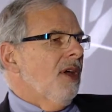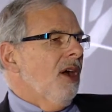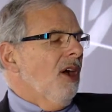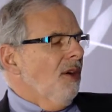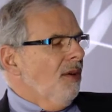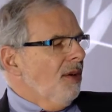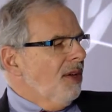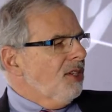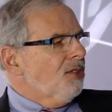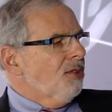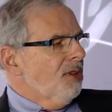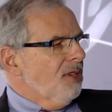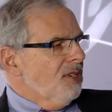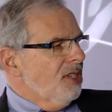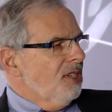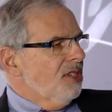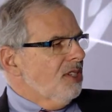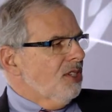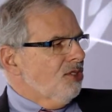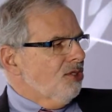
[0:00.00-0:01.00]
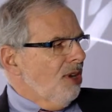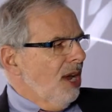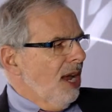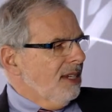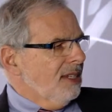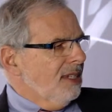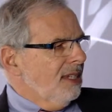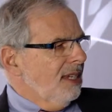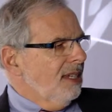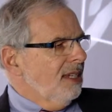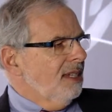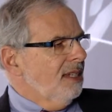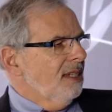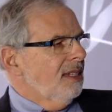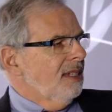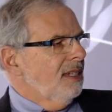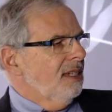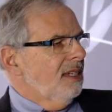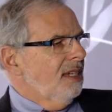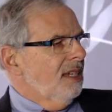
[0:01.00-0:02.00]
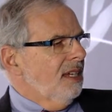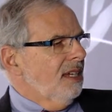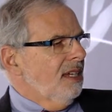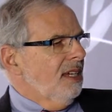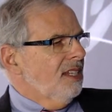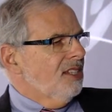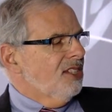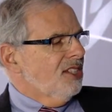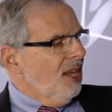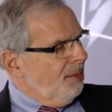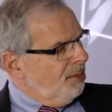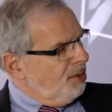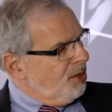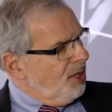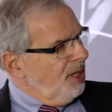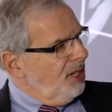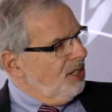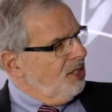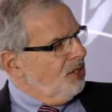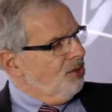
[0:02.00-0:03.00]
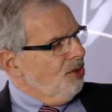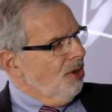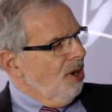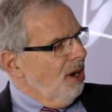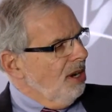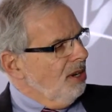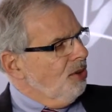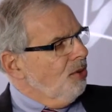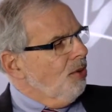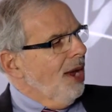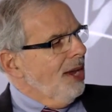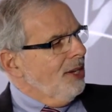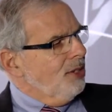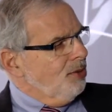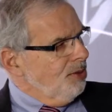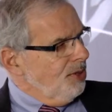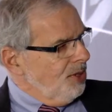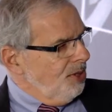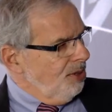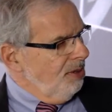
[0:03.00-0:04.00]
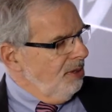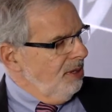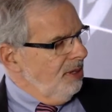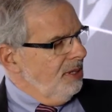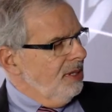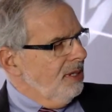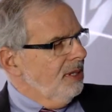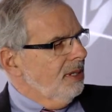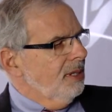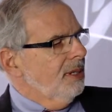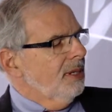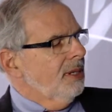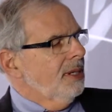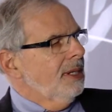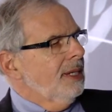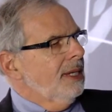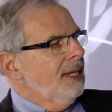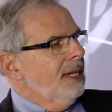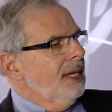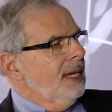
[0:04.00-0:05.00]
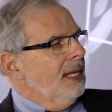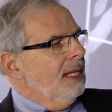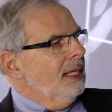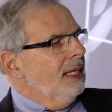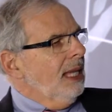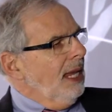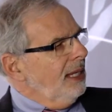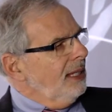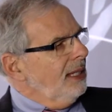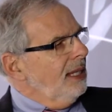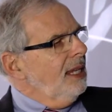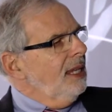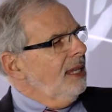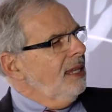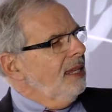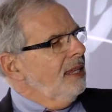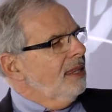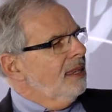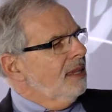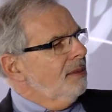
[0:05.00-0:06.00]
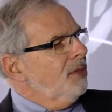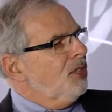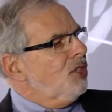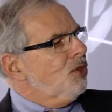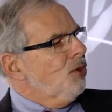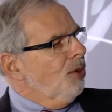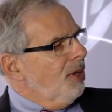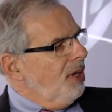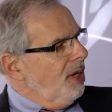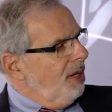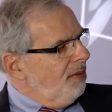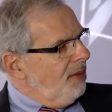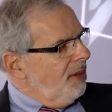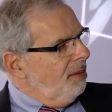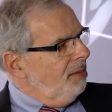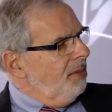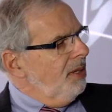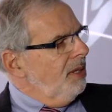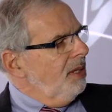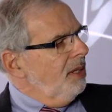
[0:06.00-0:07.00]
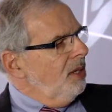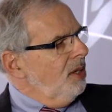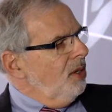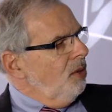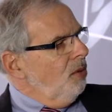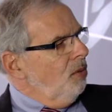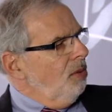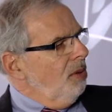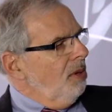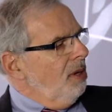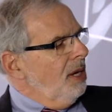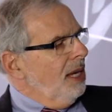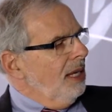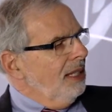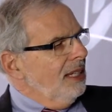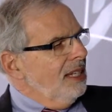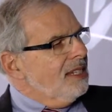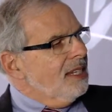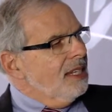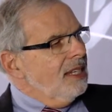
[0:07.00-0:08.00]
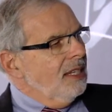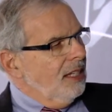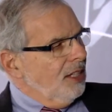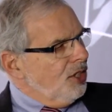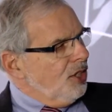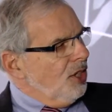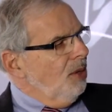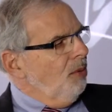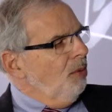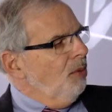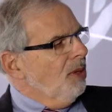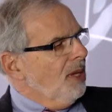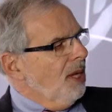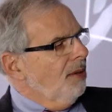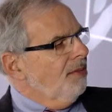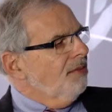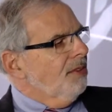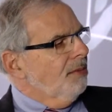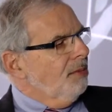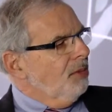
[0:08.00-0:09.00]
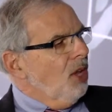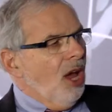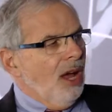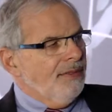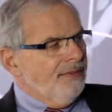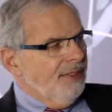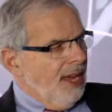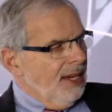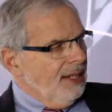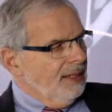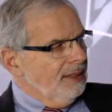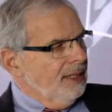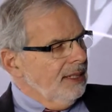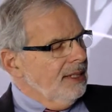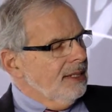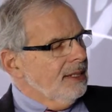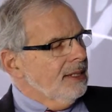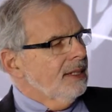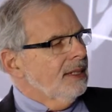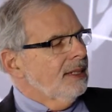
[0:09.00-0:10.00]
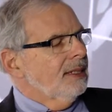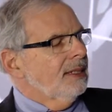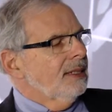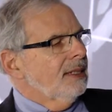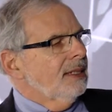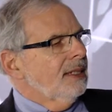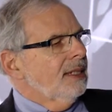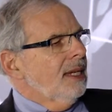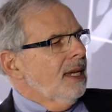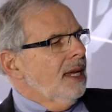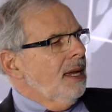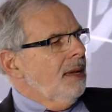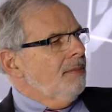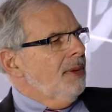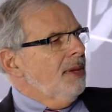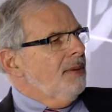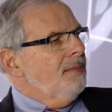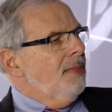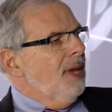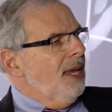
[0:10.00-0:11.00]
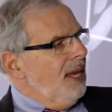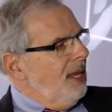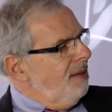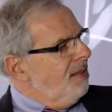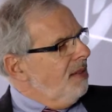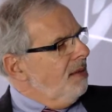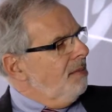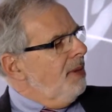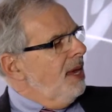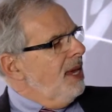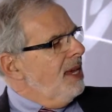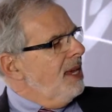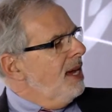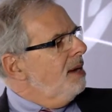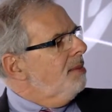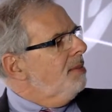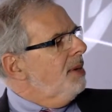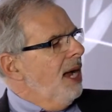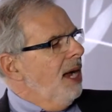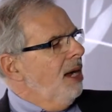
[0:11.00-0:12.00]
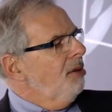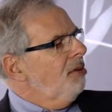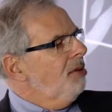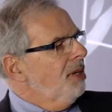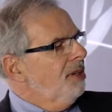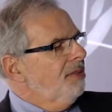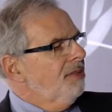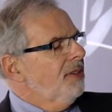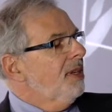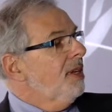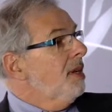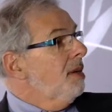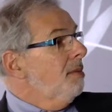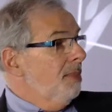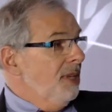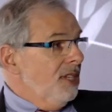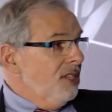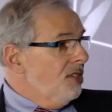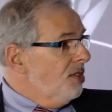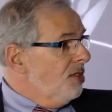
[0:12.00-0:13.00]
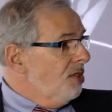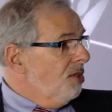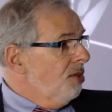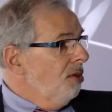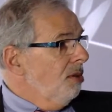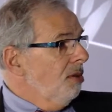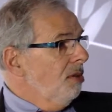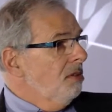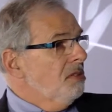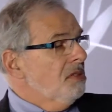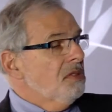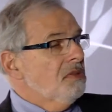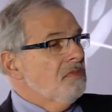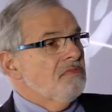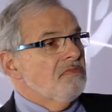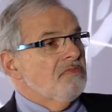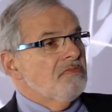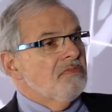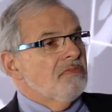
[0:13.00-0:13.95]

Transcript: Our interest is attracting exceptionally strong graduate students. Likely the majority of them, at least initially, will come from law faculties, but many of them may come out of business schools,